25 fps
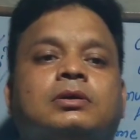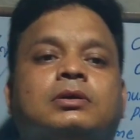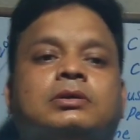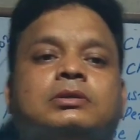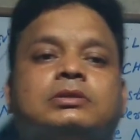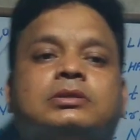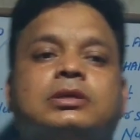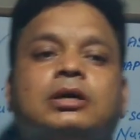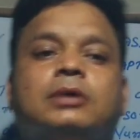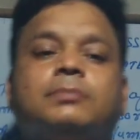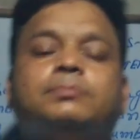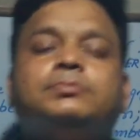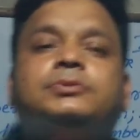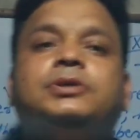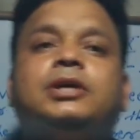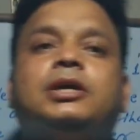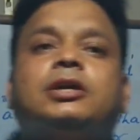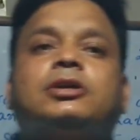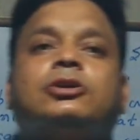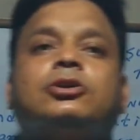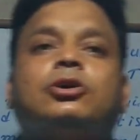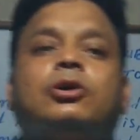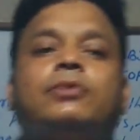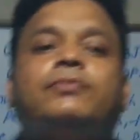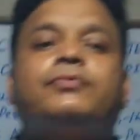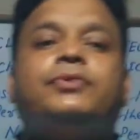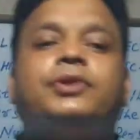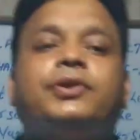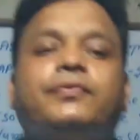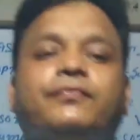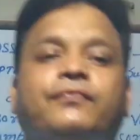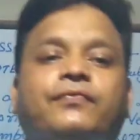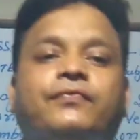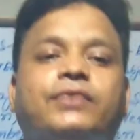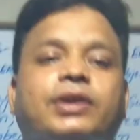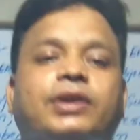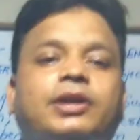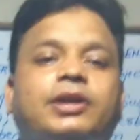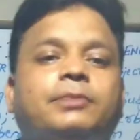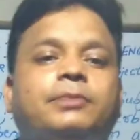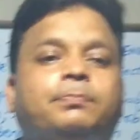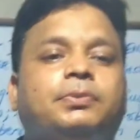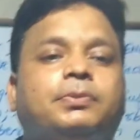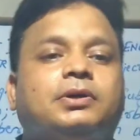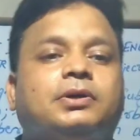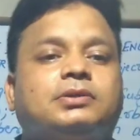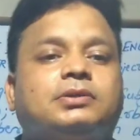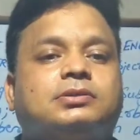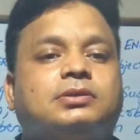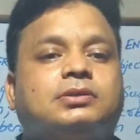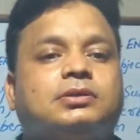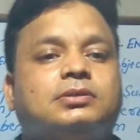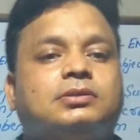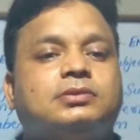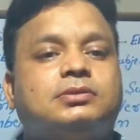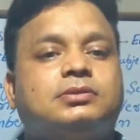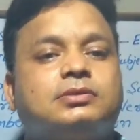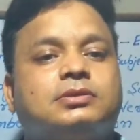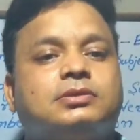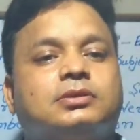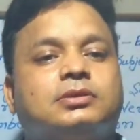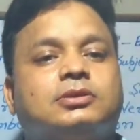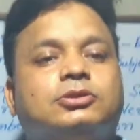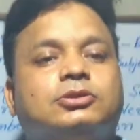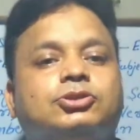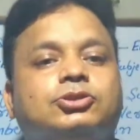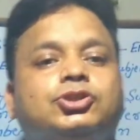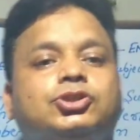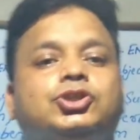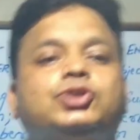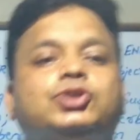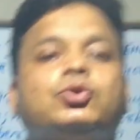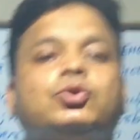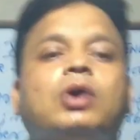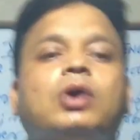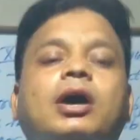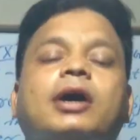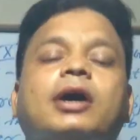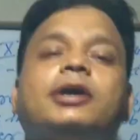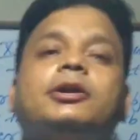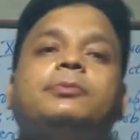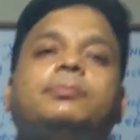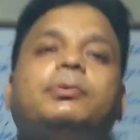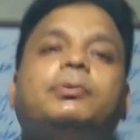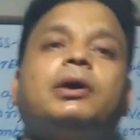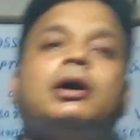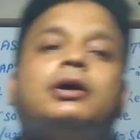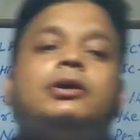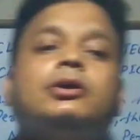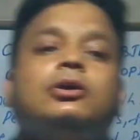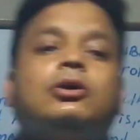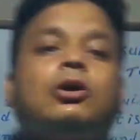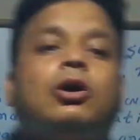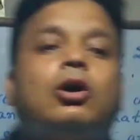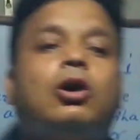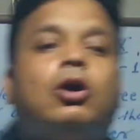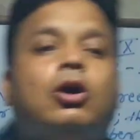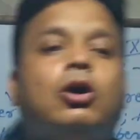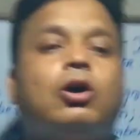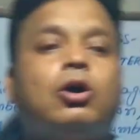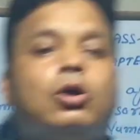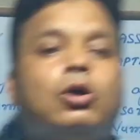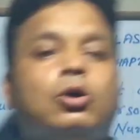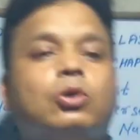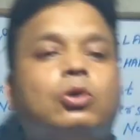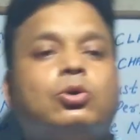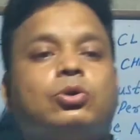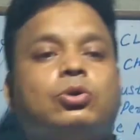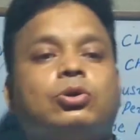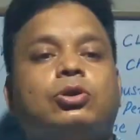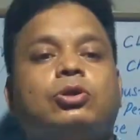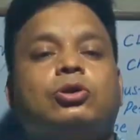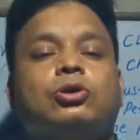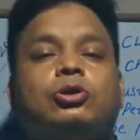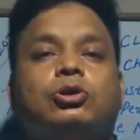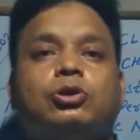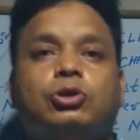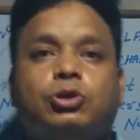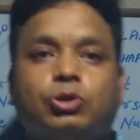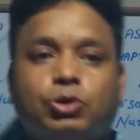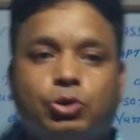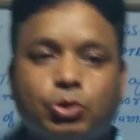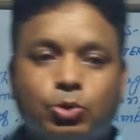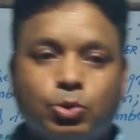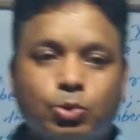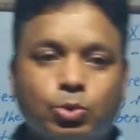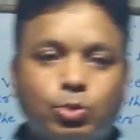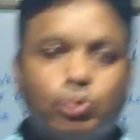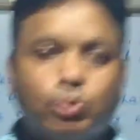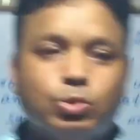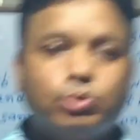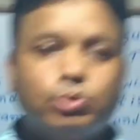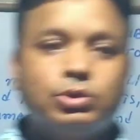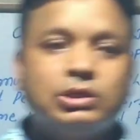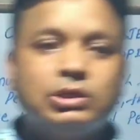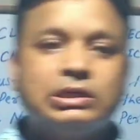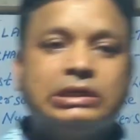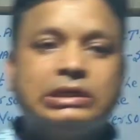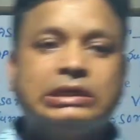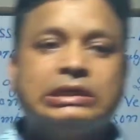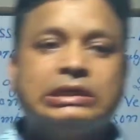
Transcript: Subject of different persons joined by or, nor,